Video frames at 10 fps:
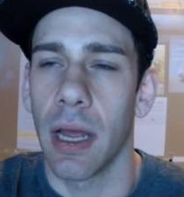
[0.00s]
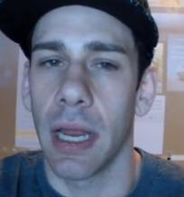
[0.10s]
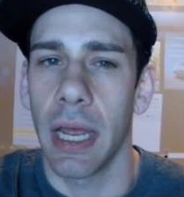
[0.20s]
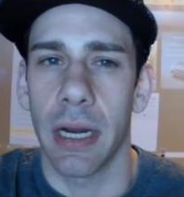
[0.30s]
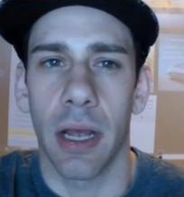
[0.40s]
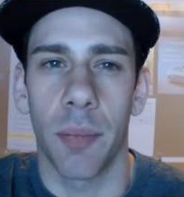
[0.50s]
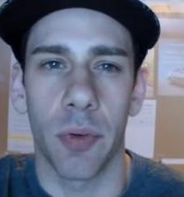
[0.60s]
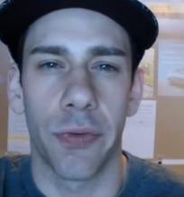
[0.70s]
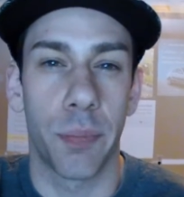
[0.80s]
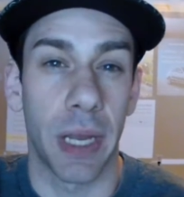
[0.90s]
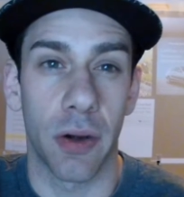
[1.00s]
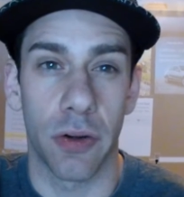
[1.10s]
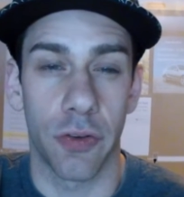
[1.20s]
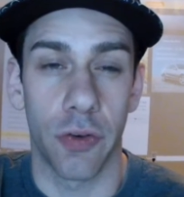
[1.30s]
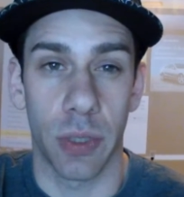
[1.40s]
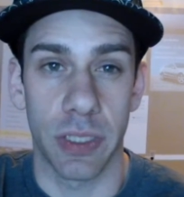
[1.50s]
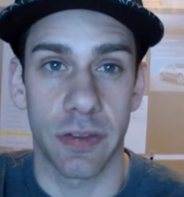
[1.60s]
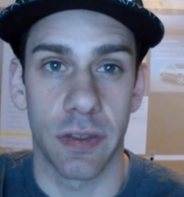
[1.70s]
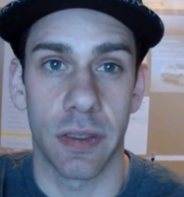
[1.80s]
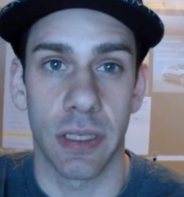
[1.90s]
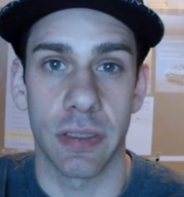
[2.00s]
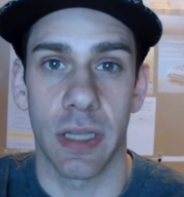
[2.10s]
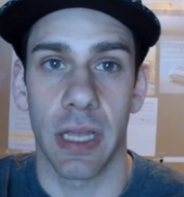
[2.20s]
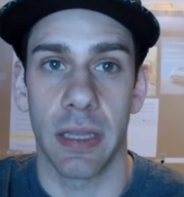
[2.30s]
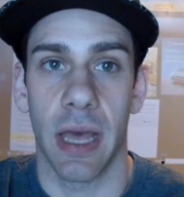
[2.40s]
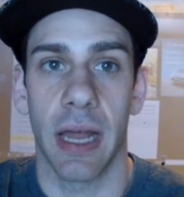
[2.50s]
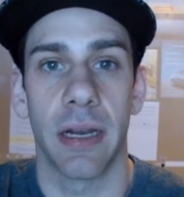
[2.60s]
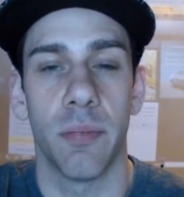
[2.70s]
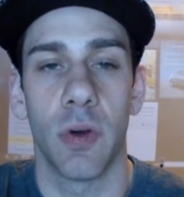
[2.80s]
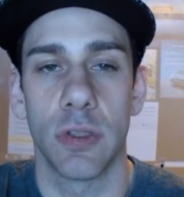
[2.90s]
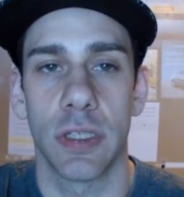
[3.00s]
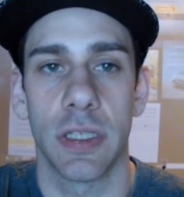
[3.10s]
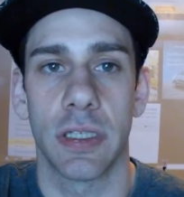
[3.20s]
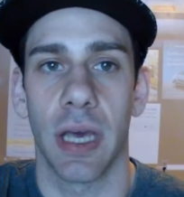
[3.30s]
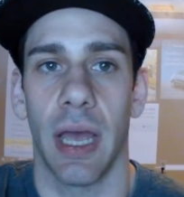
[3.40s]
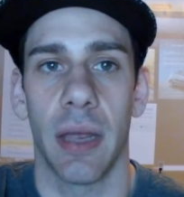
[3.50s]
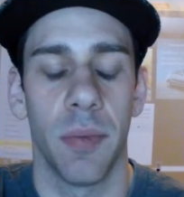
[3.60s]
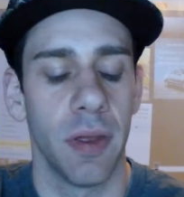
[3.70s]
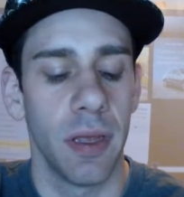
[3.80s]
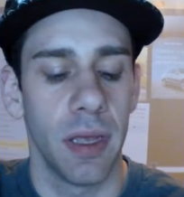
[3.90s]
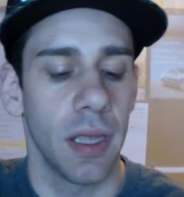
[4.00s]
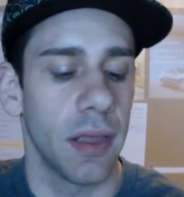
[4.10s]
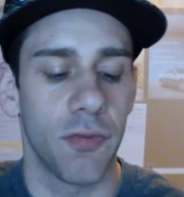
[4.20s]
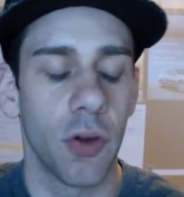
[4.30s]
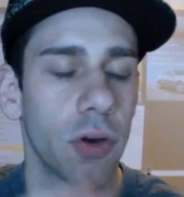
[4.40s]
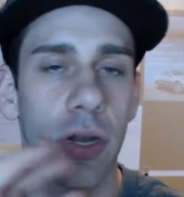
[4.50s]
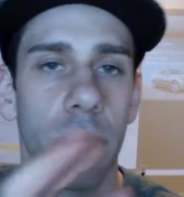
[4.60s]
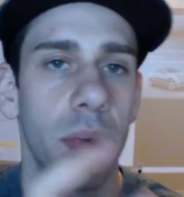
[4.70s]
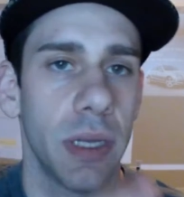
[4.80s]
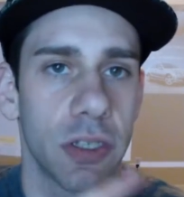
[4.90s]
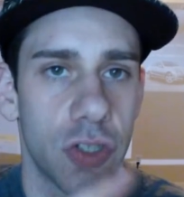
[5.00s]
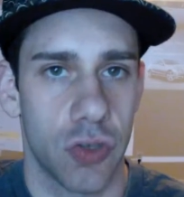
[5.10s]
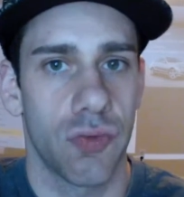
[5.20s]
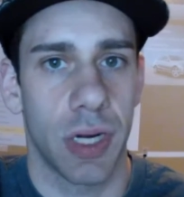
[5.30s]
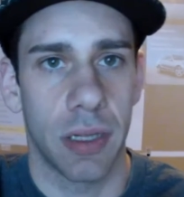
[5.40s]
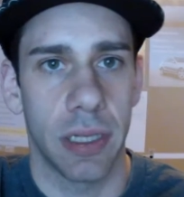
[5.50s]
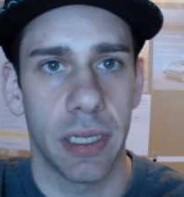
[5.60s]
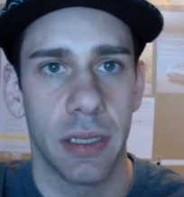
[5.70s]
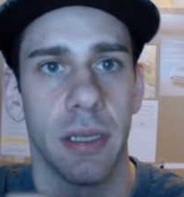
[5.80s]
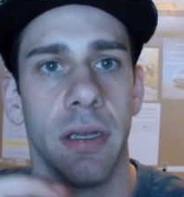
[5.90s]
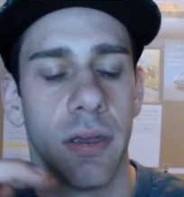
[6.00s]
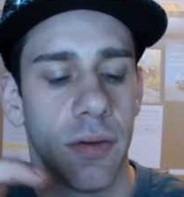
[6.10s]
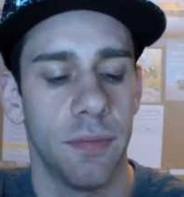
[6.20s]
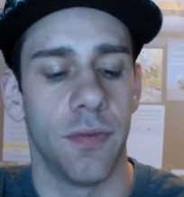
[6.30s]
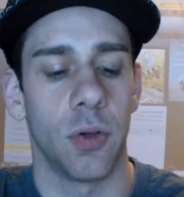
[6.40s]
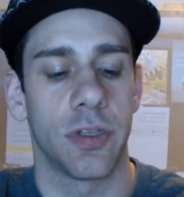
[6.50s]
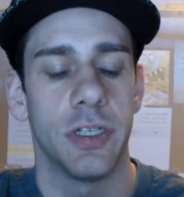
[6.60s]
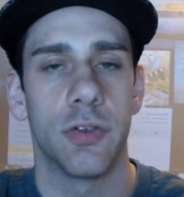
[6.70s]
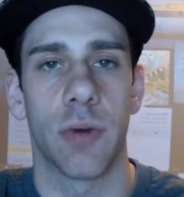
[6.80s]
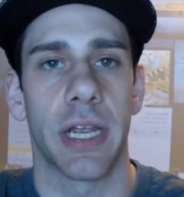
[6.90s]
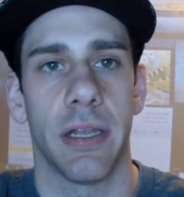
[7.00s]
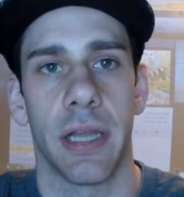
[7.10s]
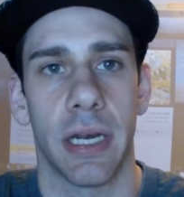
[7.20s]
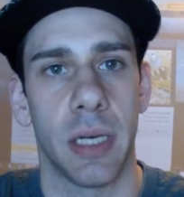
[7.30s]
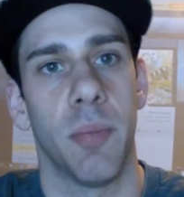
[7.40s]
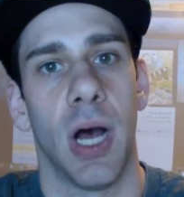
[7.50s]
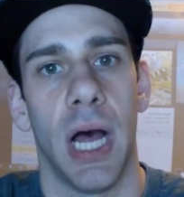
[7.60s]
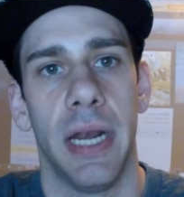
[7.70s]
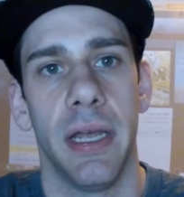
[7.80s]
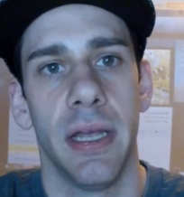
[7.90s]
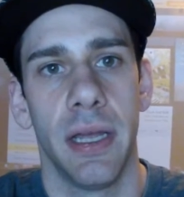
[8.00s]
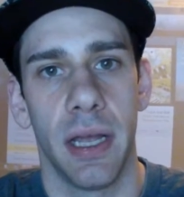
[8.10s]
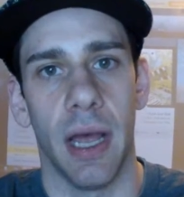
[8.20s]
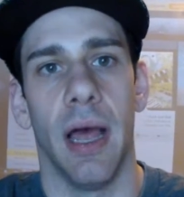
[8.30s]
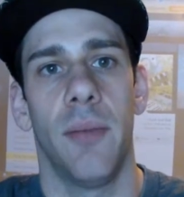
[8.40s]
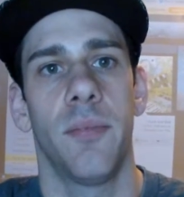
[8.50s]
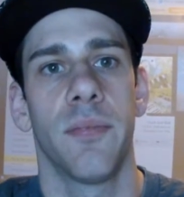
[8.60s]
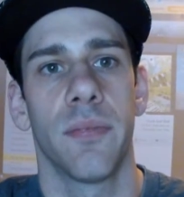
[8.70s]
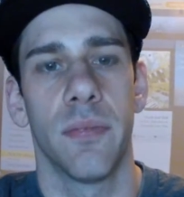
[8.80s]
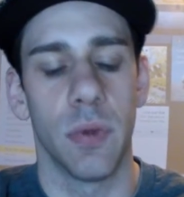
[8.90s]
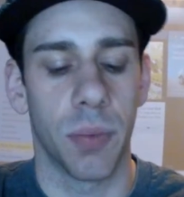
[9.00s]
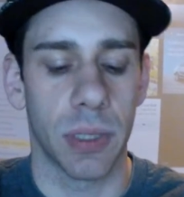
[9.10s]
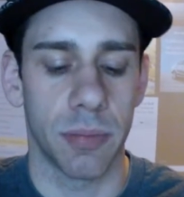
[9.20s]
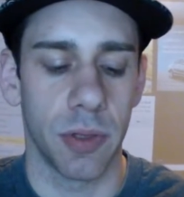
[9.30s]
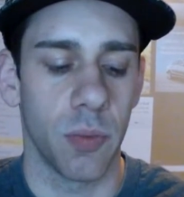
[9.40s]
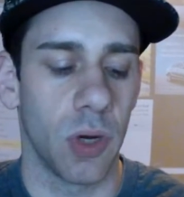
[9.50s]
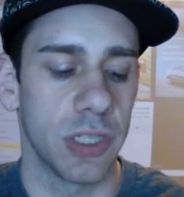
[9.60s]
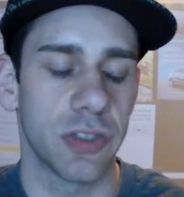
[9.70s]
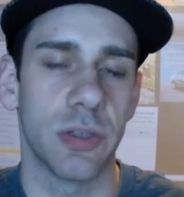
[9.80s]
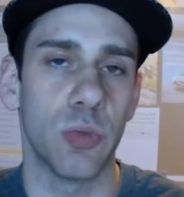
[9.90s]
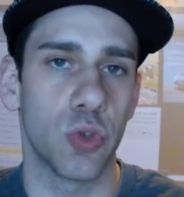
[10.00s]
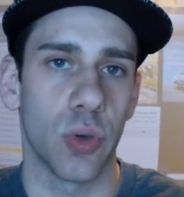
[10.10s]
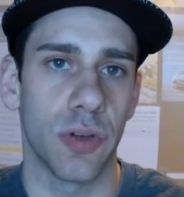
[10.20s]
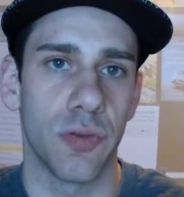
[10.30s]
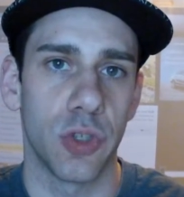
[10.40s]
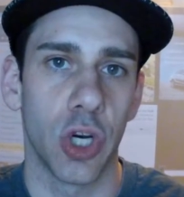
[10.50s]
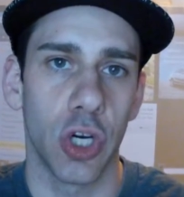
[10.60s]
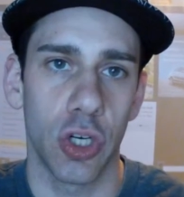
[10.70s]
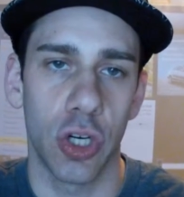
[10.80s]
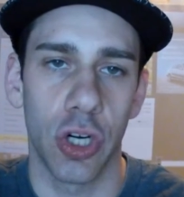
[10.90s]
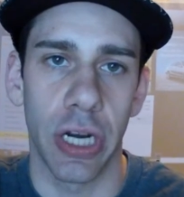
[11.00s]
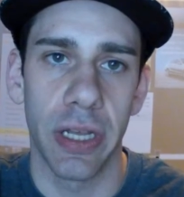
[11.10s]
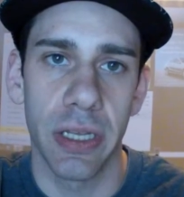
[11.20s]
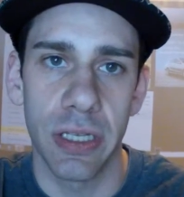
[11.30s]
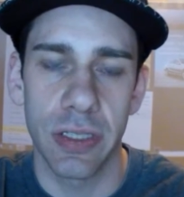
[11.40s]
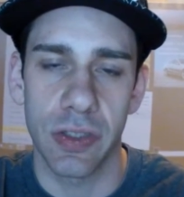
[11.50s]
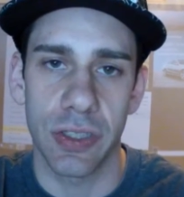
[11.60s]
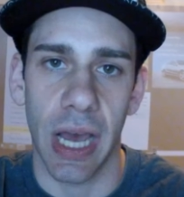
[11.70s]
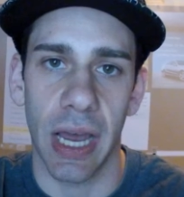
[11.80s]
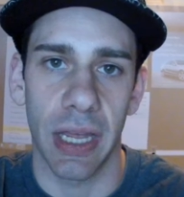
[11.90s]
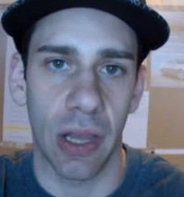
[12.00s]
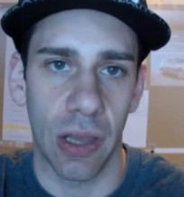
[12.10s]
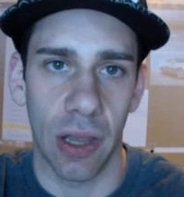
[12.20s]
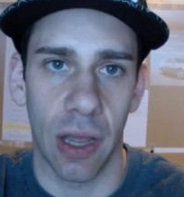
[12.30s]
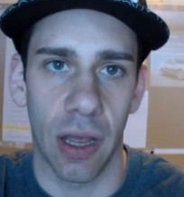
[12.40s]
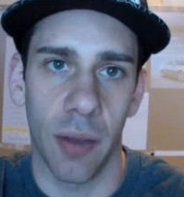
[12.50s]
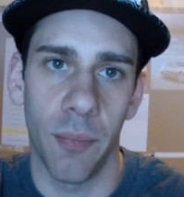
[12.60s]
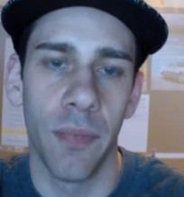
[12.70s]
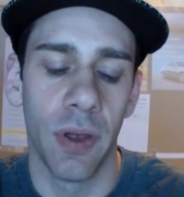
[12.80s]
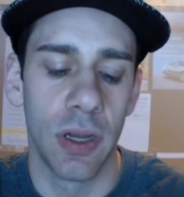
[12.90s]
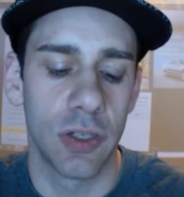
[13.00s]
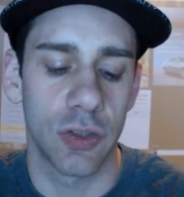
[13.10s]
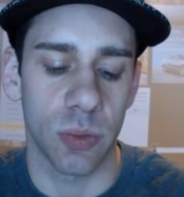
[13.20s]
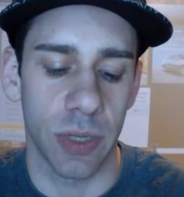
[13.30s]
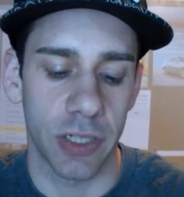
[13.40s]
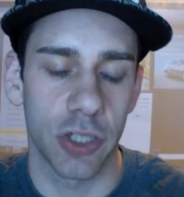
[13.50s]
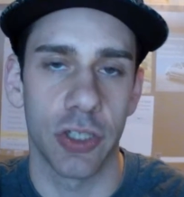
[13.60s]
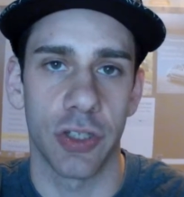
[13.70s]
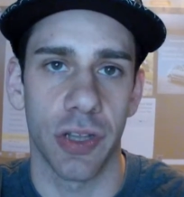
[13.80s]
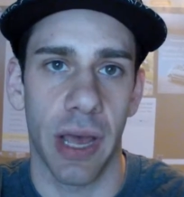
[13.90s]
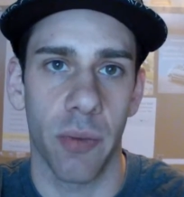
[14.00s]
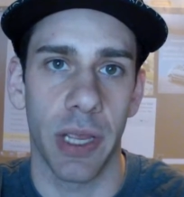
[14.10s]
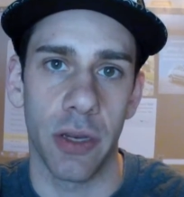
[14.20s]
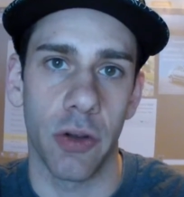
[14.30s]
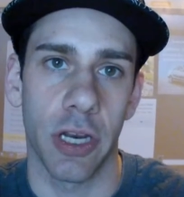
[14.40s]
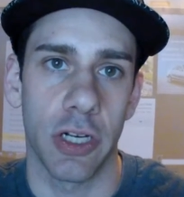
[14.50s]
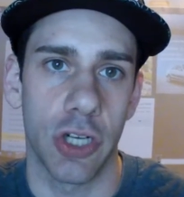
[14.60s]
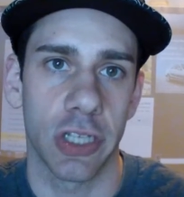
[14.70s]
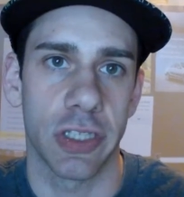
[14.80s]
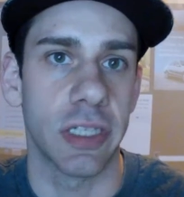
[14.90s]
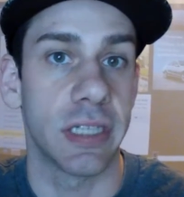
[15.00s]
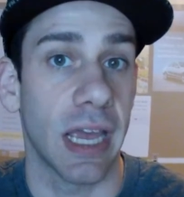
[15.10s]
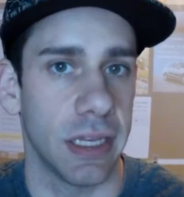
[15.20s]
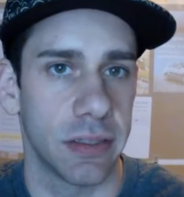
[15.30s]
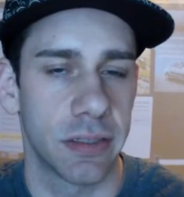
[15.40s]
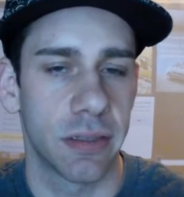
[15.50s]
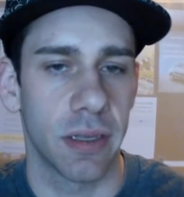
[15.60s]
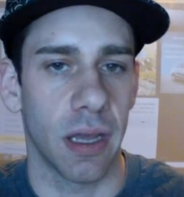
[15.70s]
I had a couple spinners and twists and things like that, and most of the time, if you're going to be a strictly voltage regulated mod, you probably want some sort of turn style switch, so that way you can adjust to taste.